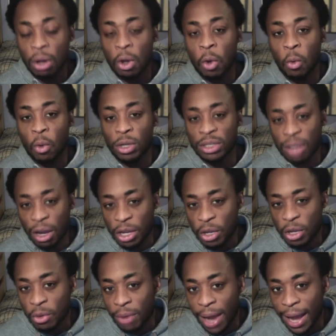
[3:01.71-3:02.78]
What are you
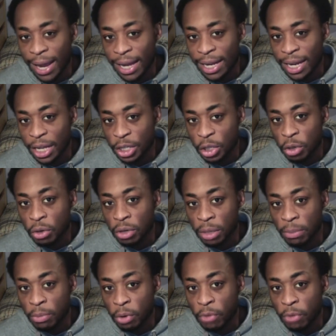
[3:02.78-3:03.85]
lacking in that you could
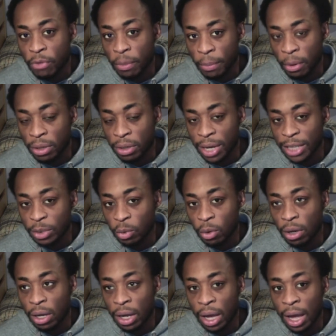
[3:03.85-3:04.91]
improve upon? That's
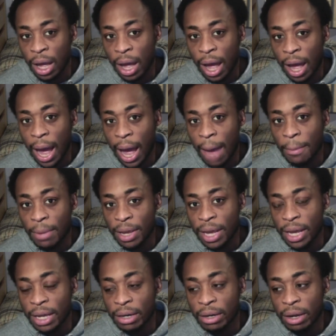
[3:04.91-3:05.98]
what I'm
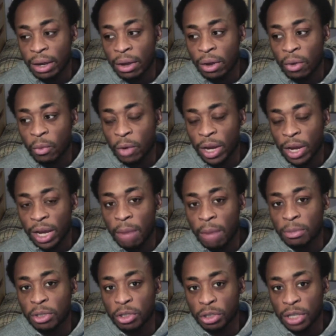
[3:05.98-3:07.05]
getting when it comes
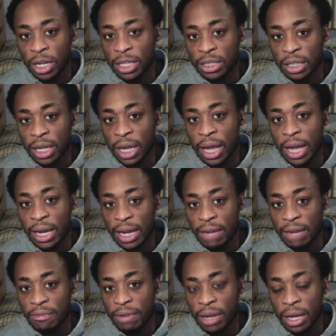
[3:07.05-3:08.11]
to jealousy and
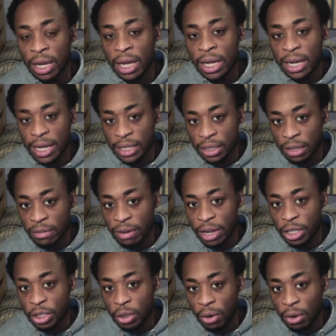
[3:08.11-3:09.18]
envy. There's something
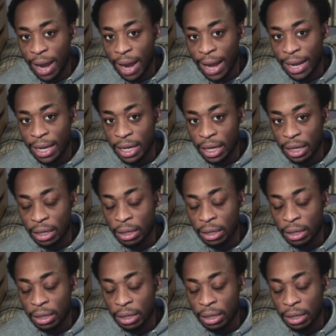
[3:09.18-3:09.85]
that you're lacking in.